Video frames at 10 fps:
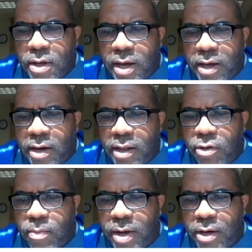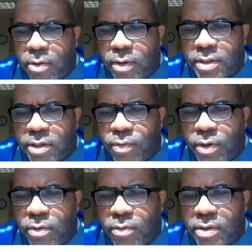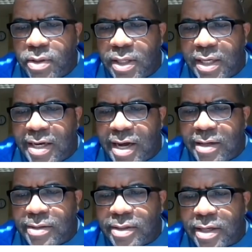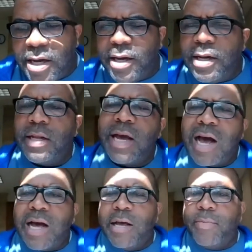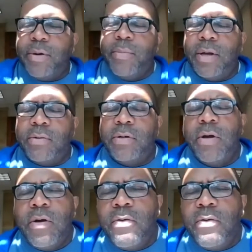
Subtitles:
And you may notice that we're using the dot sign and high up in the middle